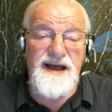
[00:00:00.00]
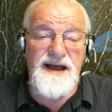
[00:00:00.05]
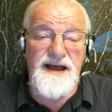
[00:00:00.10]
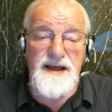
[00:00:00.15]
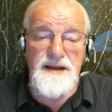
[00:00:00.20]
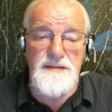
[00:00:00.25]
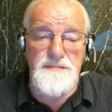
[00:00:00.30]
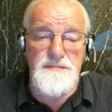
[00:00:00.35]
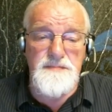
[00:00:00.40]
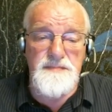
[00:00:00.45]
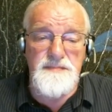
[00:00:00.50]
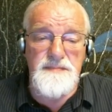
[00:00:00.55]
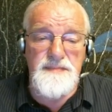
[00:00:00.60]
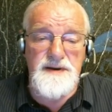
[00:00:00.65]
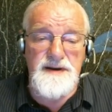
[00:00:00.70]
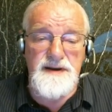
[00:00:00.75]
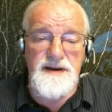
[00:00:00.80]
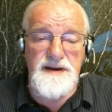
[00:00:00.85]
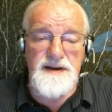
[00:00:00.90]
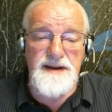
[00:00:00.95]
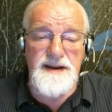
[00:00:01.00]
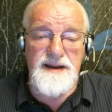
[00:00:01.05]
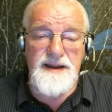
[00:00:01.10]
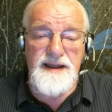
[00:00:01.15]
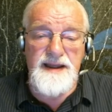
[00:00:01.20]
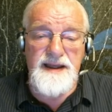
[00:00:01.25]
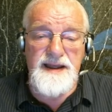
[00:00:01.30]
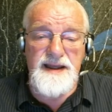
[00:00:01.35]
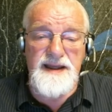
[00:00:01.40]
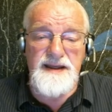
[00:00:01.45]
um,
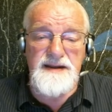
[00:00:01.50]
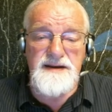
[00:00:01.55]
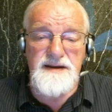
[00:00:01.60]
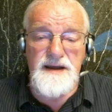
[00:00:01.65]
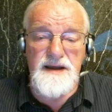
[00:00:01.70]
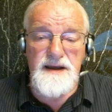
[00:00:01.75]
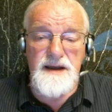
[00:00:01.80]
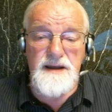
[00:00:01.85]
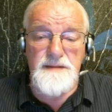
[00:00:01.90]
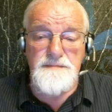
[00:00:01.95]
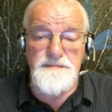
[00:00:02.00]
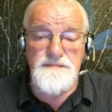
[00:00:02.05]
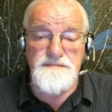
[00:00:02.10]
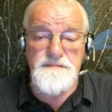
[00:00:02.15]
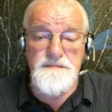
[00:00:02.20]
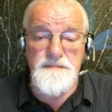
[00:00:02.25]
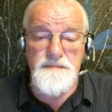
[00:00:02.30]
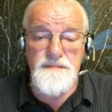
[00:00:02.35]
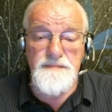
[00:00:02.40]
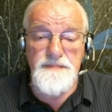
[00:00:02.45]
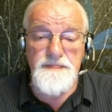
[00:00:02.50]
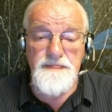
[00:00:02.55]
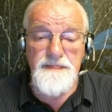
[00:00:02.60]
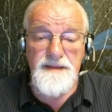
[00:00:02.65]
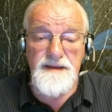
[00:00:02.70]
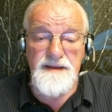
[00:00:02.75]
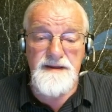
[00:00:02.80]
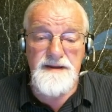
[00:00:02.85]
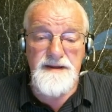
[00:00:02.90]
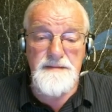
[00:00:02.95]
and um,
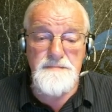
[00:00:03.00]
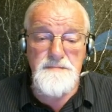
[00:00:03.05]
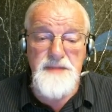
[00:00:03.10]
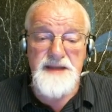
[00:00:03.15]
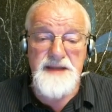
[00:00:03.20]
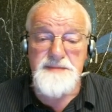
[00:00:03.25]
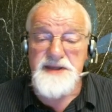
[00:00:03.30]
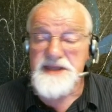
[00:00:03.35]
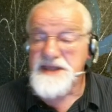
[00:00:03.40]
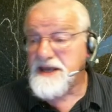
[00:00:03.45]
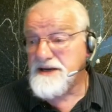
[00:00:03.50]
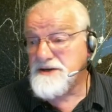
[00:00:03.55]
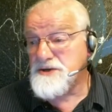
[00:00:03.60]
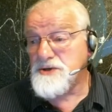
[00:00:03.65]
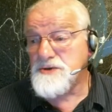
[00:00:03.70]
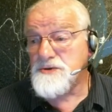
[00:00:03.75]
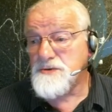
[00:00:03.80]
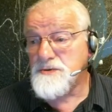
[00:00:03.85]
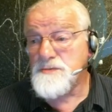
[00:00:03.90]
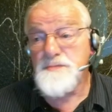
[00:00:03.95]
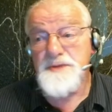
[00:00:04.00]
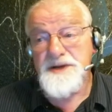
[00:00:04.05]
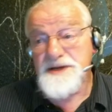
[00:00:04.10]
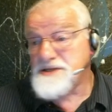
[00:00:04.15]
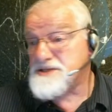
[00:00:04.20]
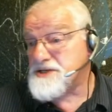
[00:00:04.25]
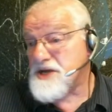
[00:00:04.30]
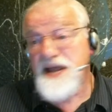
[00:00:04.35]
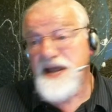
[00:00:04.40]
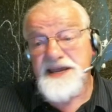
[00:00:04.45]
maybe they do
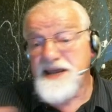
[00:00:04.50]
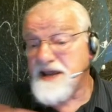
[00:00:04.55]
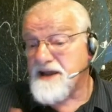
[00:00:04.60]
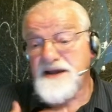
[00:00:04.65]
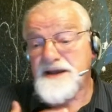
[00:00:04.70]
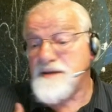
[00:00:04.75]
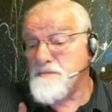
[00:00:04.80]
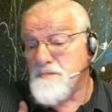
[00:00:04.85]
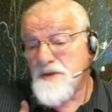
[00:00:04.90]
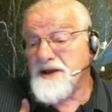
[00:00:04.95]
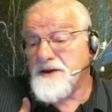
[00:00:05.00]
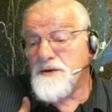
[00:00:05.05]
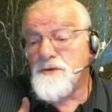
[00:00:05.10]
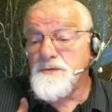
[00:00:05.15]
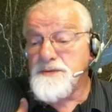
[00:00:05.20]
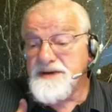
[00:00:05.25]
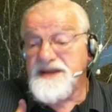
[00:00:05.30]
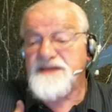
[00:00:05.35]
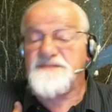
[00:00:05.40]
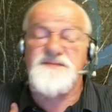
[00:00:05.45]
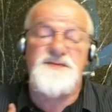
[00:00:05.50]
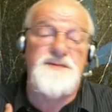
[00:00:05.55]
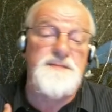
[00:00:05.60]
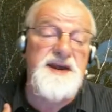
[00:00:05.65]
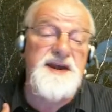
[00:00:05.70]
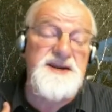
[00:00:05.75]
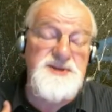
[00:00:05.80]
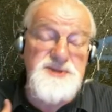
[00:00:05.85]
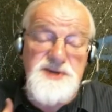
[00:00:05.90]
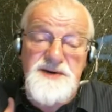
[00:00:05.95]
because I can't get my own
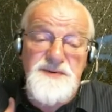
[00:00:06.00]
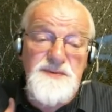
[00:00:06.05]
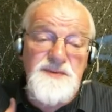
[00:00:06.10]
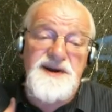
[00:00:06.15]
information